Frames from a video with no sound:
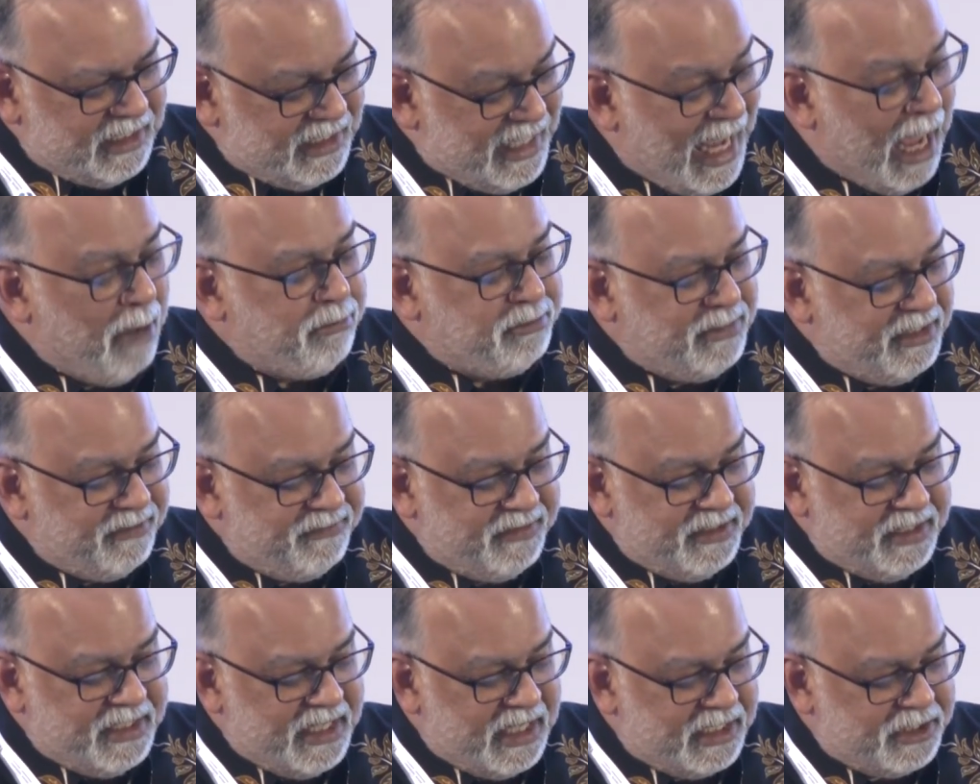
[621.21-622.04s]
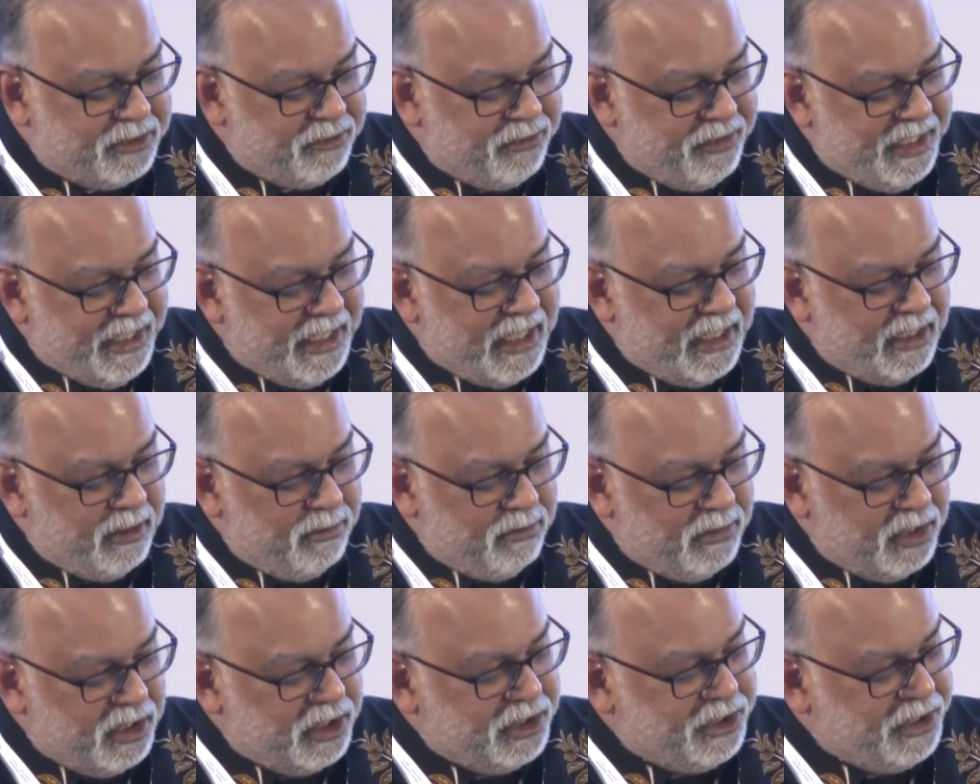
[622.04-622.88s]
captive industry and
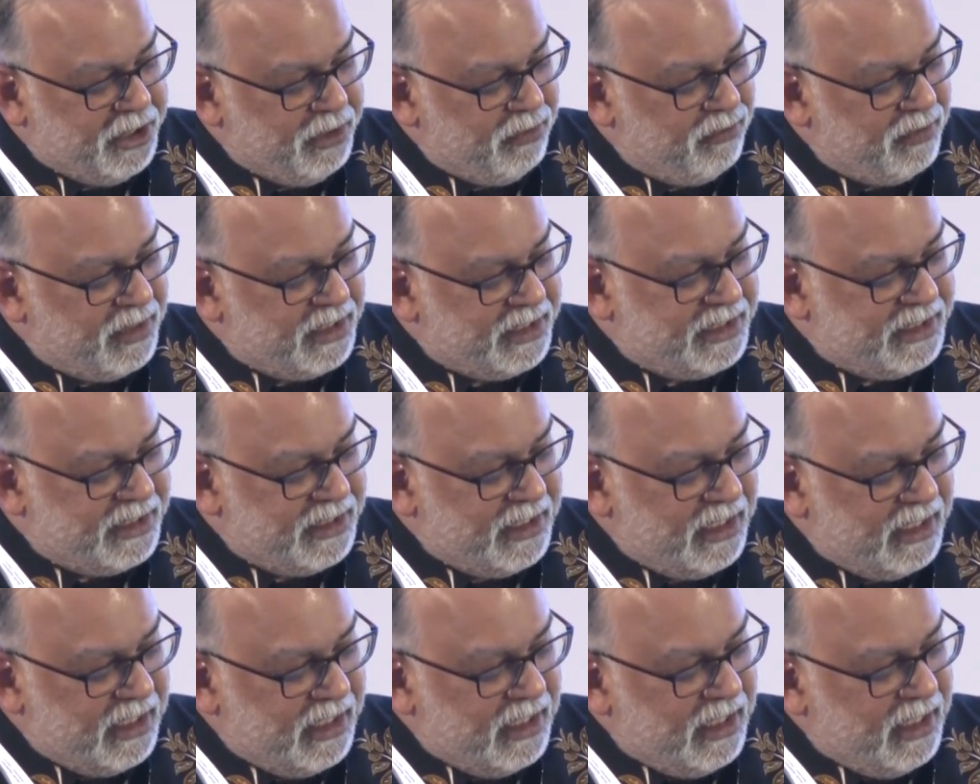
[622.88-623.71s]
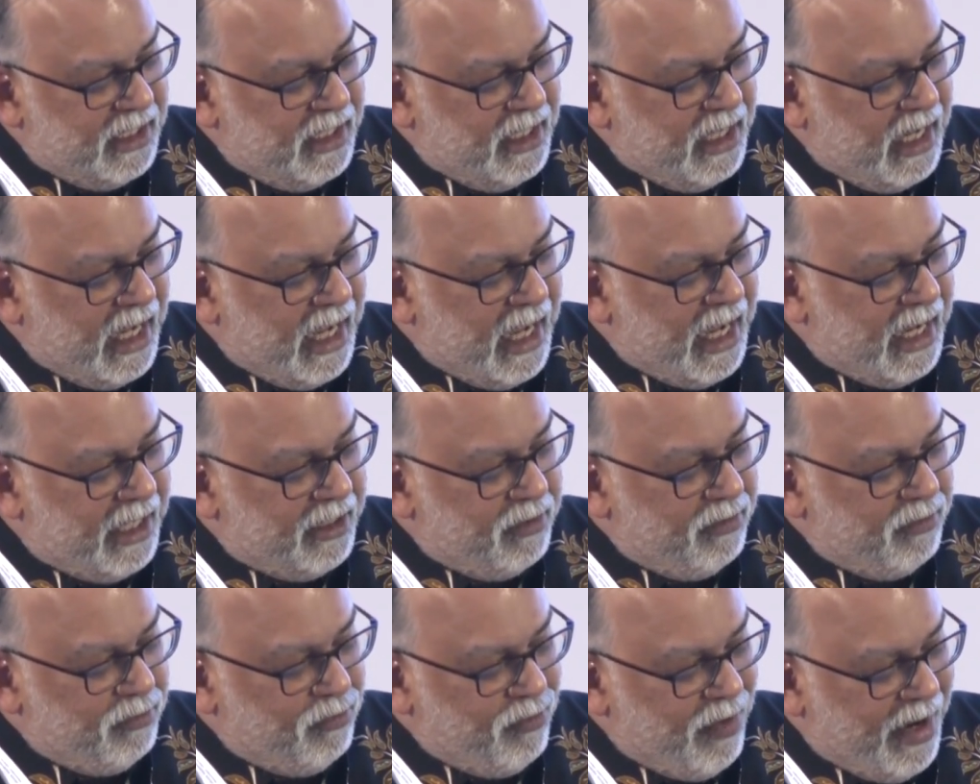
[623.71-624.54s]
emerging risks
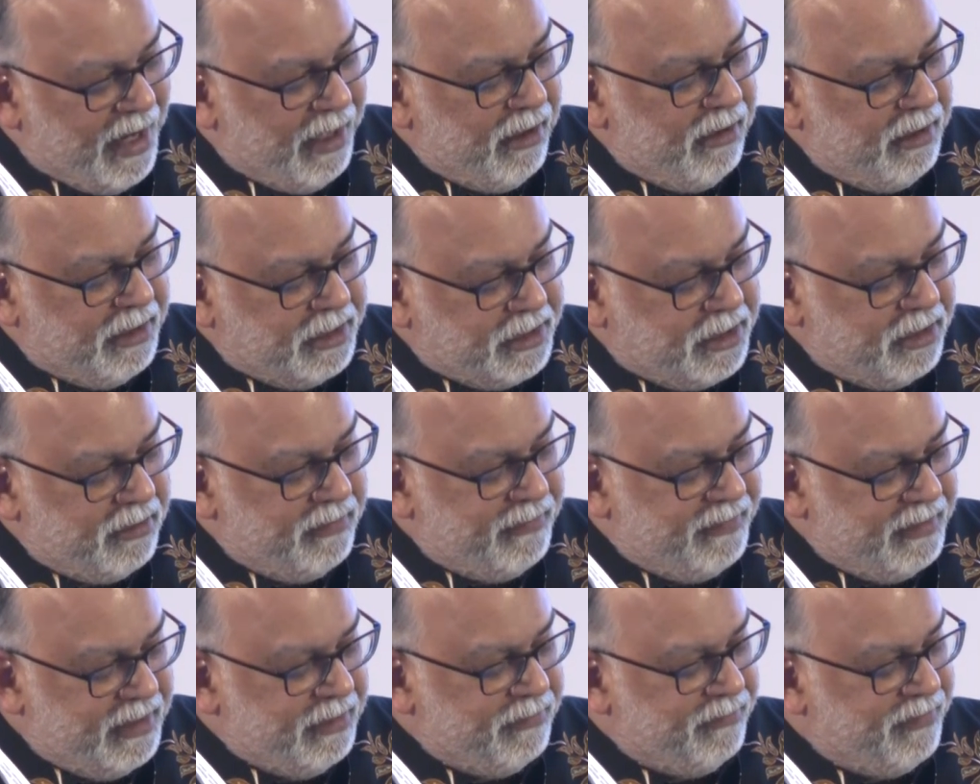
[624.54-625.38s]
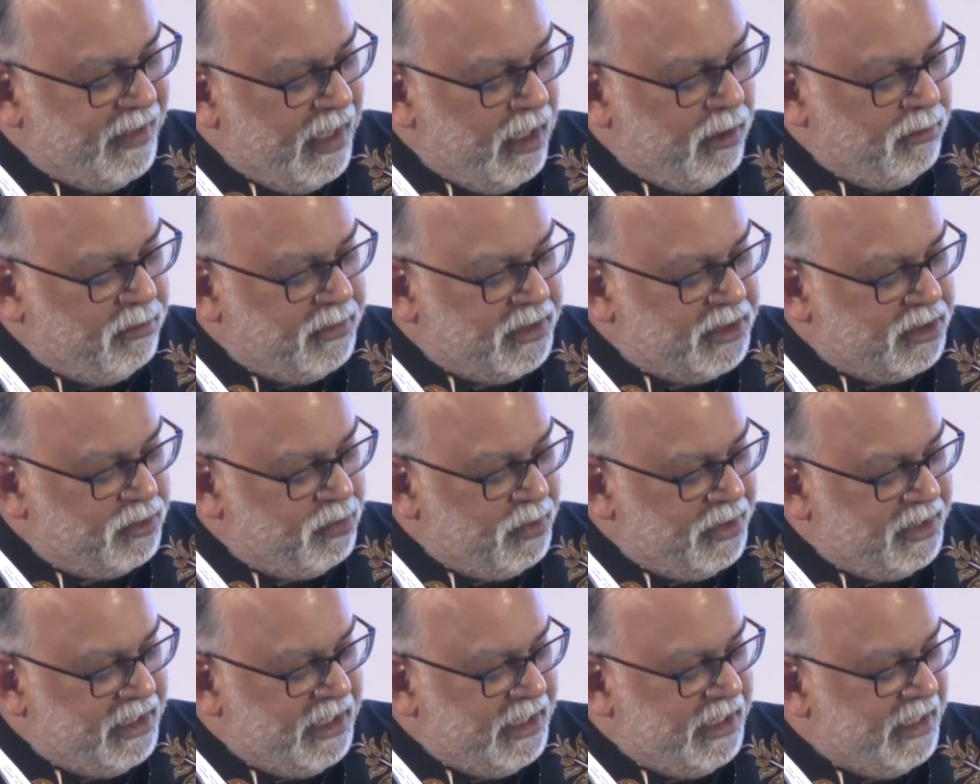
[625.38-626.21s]
and regulatory developments
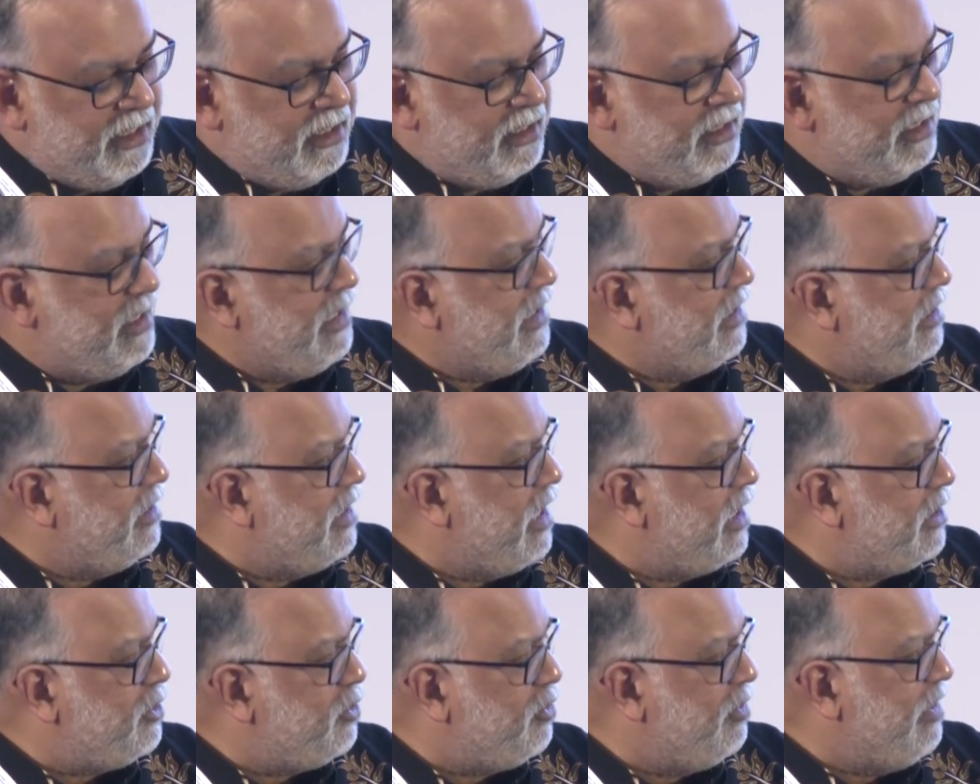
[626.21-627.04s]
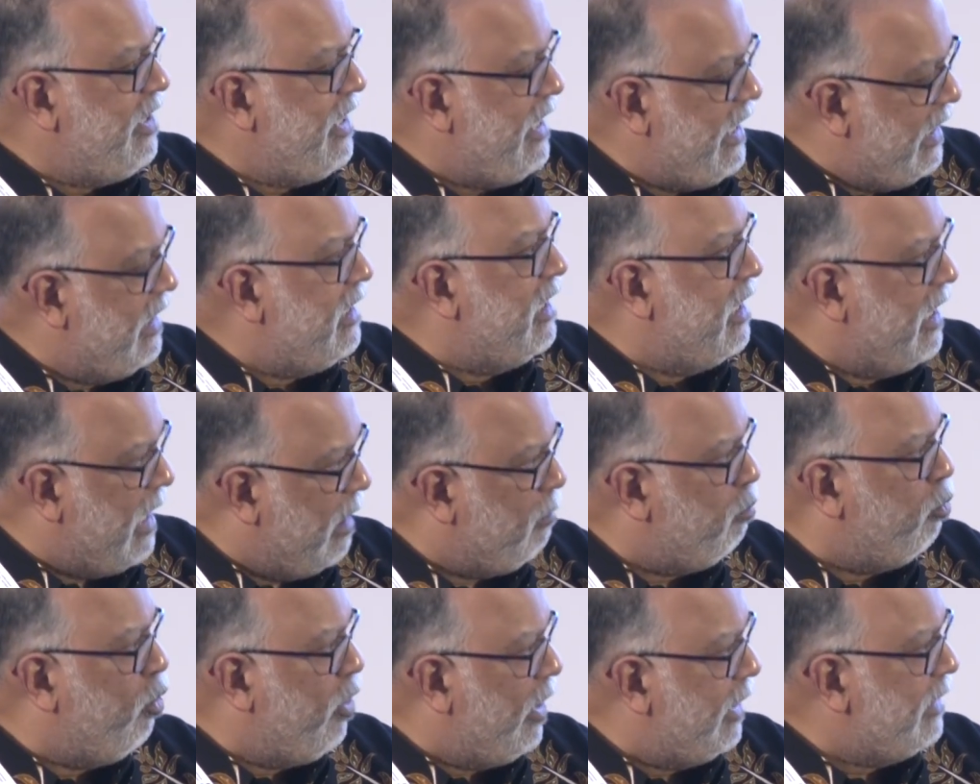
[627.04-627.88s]
within the industry in
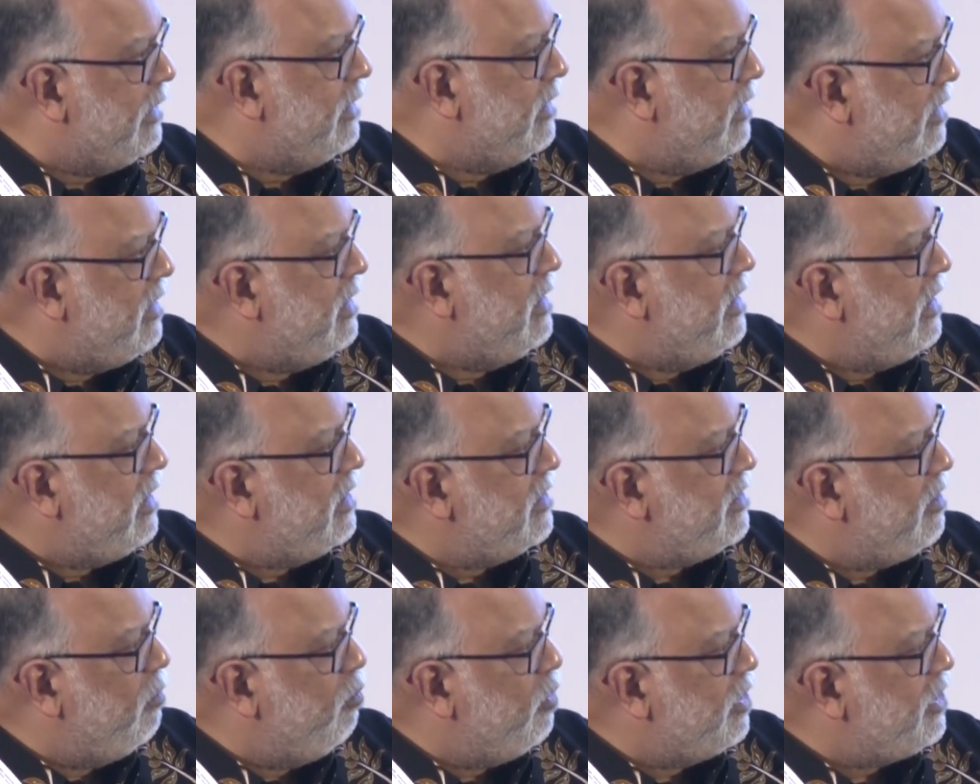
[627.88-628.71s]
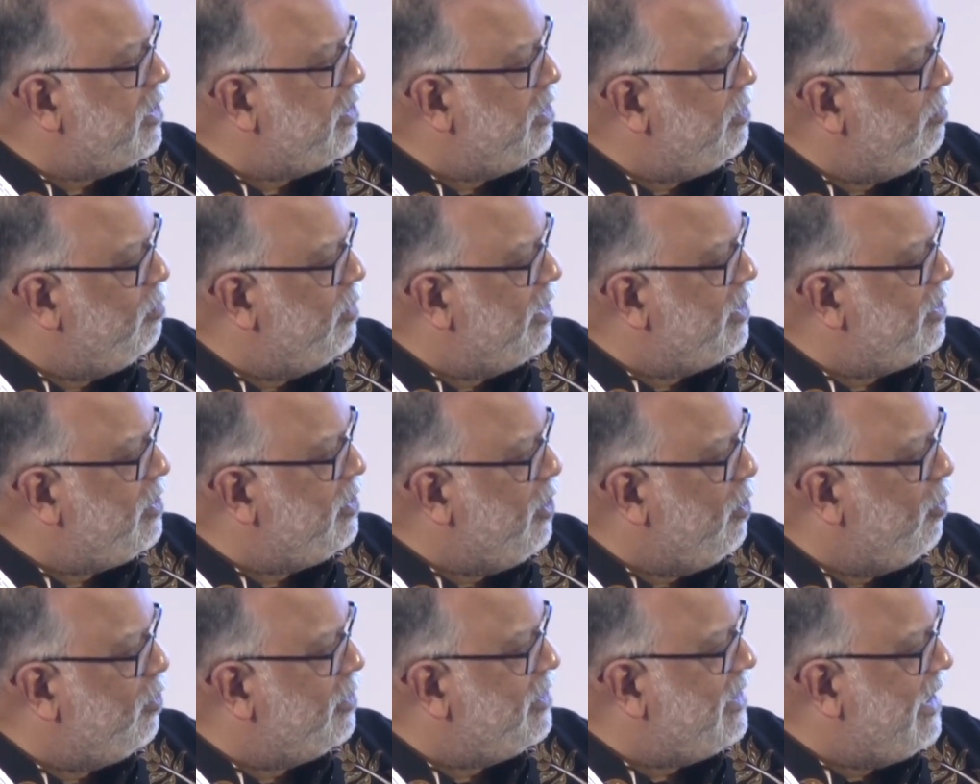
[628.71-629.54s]
Labuan? So what's
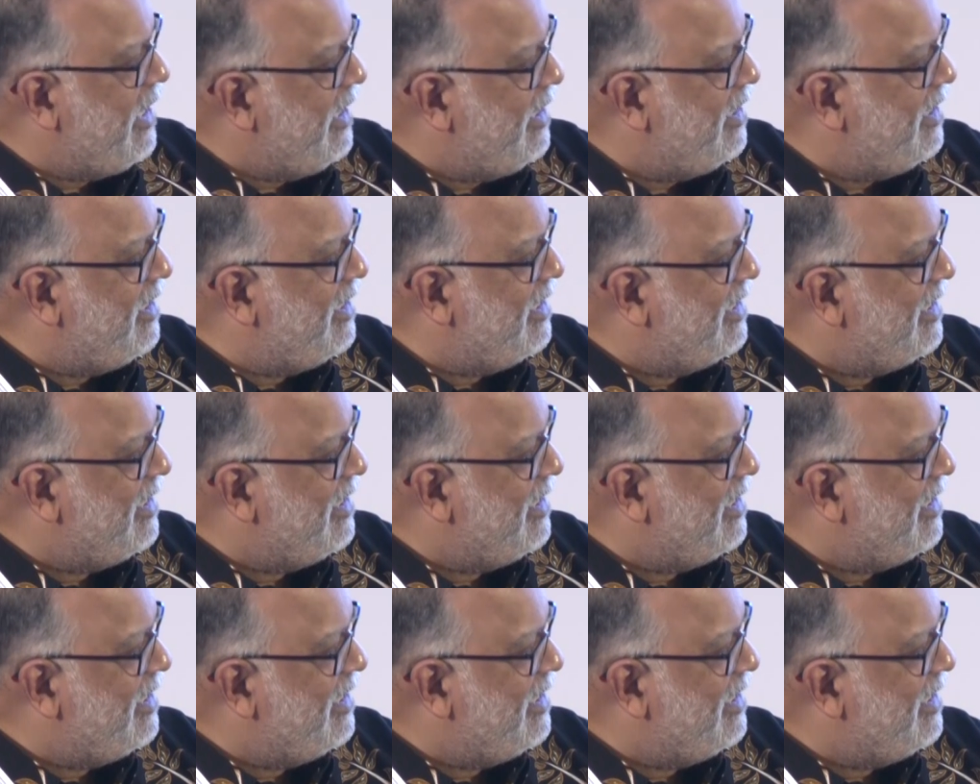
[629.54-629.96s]
your take?